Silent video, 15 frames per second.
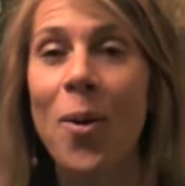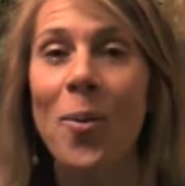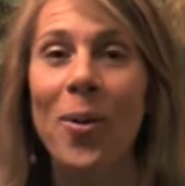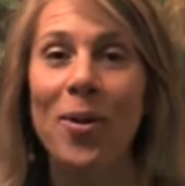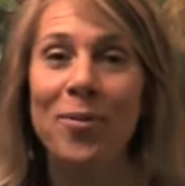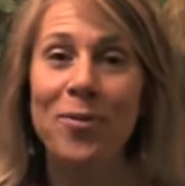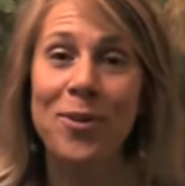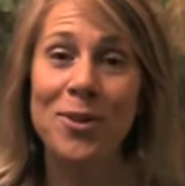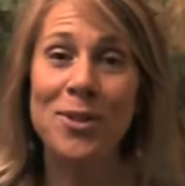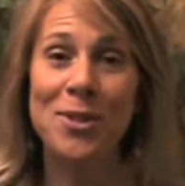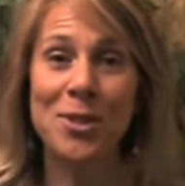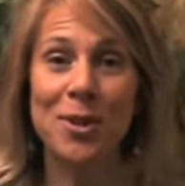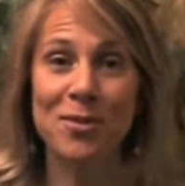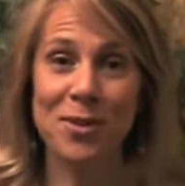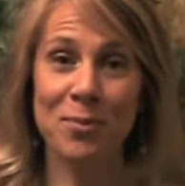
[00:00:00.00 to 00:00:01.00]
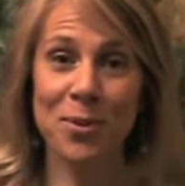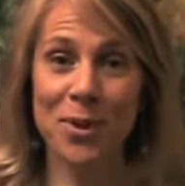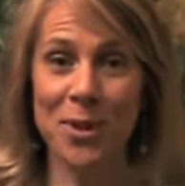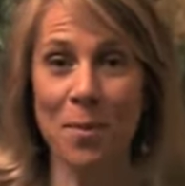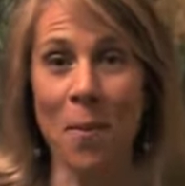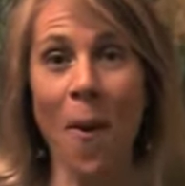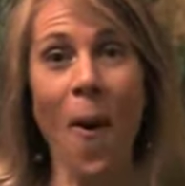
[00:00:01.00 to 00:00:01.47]
Well, first you have to put
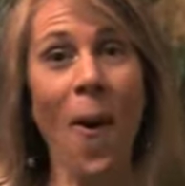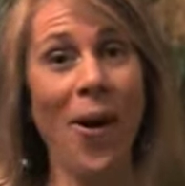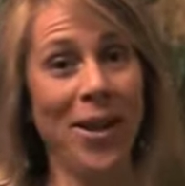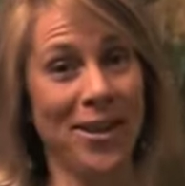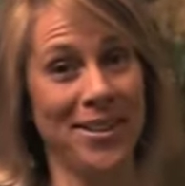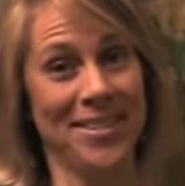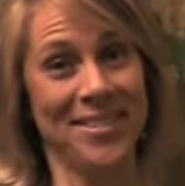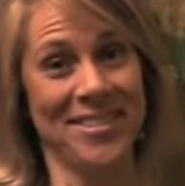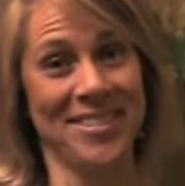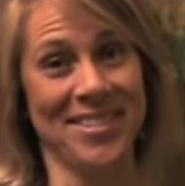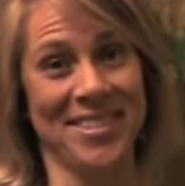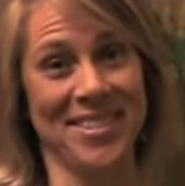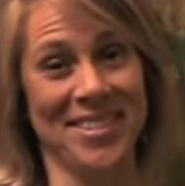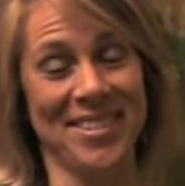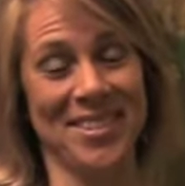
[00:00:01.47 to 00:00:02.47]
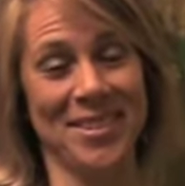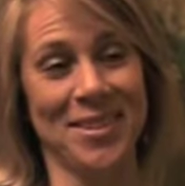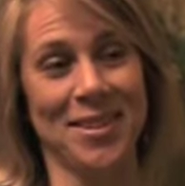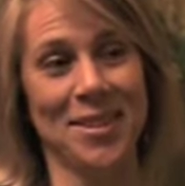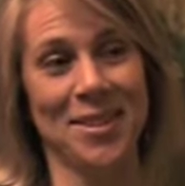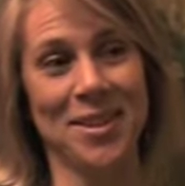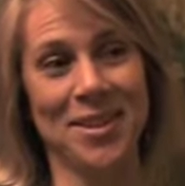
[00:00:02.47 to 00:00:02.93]
them on.
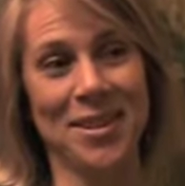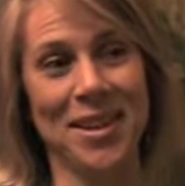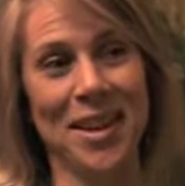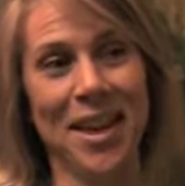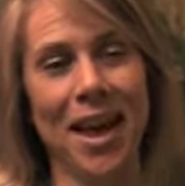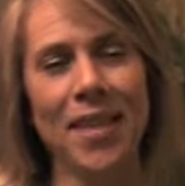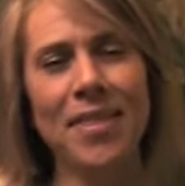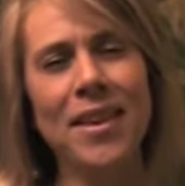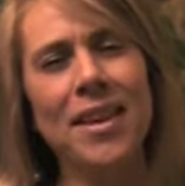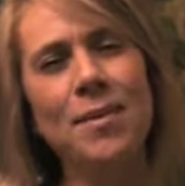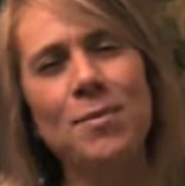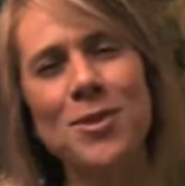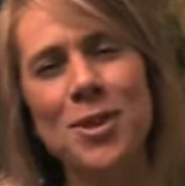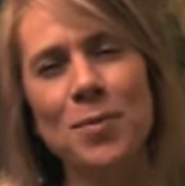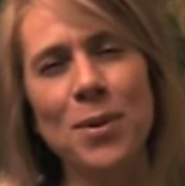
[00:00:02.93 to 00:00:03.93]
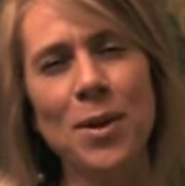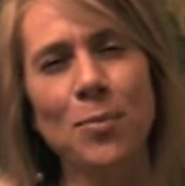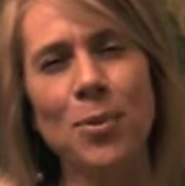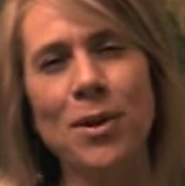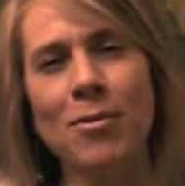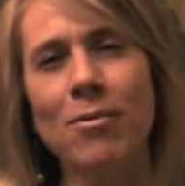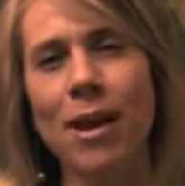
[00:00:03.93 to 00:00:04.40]
I think it should be a
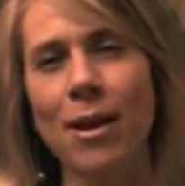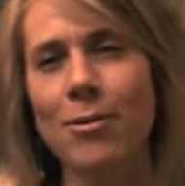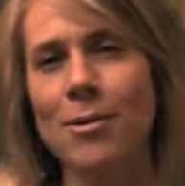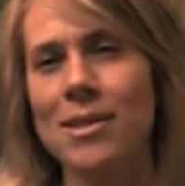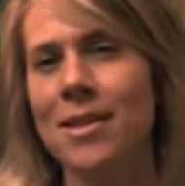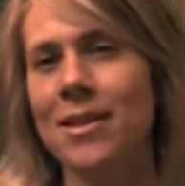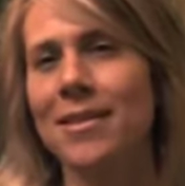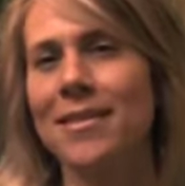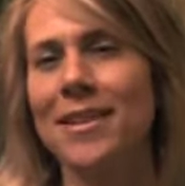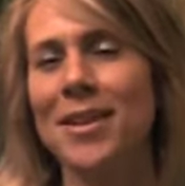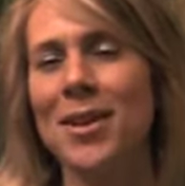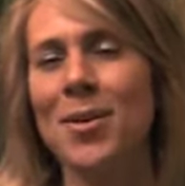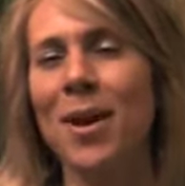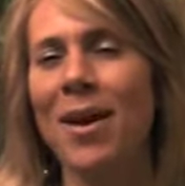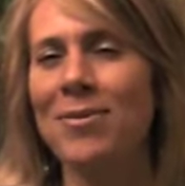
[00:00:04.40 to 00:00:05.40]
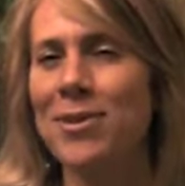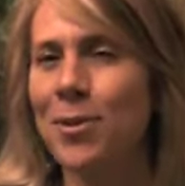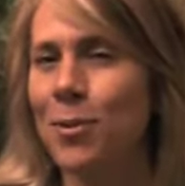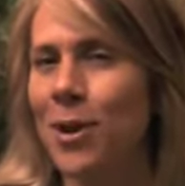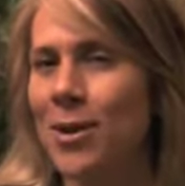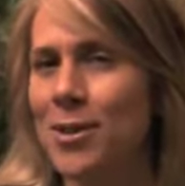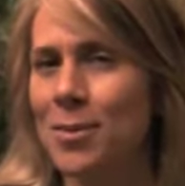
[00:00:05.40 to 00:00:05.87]
prerequisite that you have to
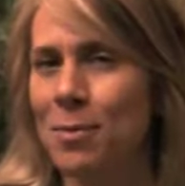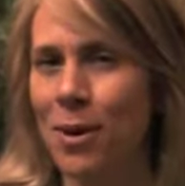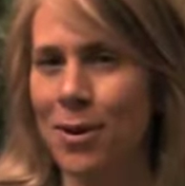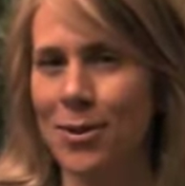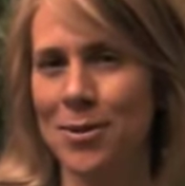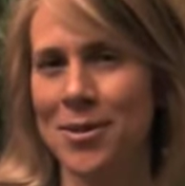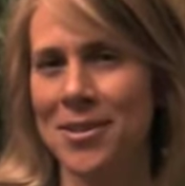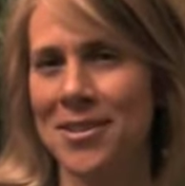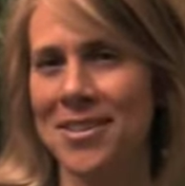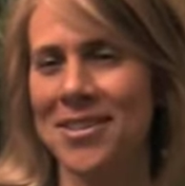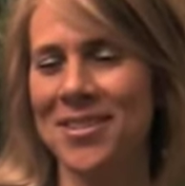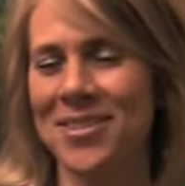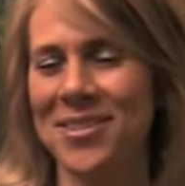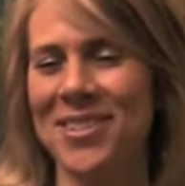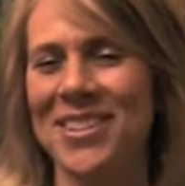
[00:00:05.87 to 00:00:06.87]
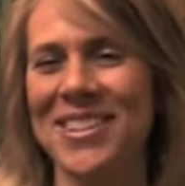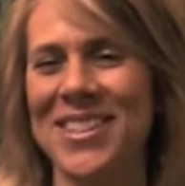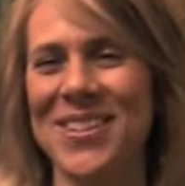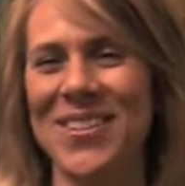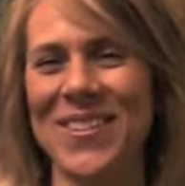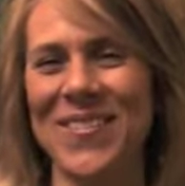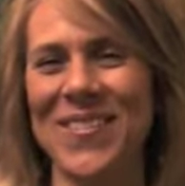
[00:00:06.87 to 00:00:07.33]
wear sparkles to do
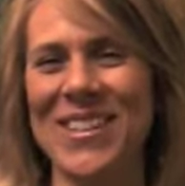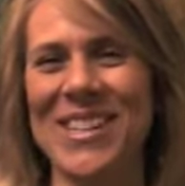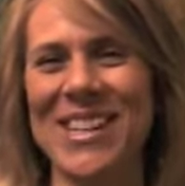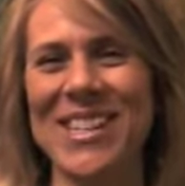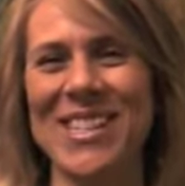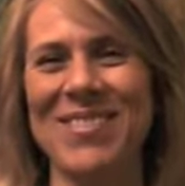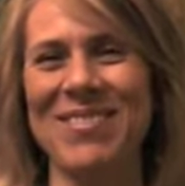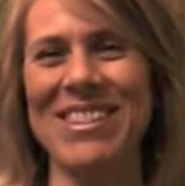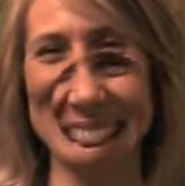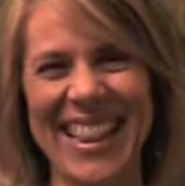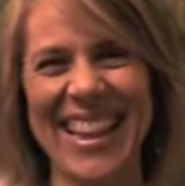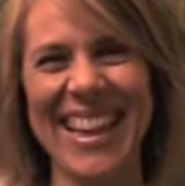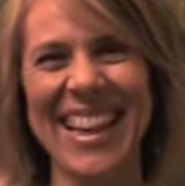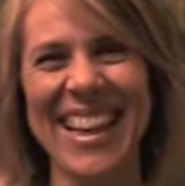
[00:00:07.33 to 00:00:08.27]
intuitive adjustments.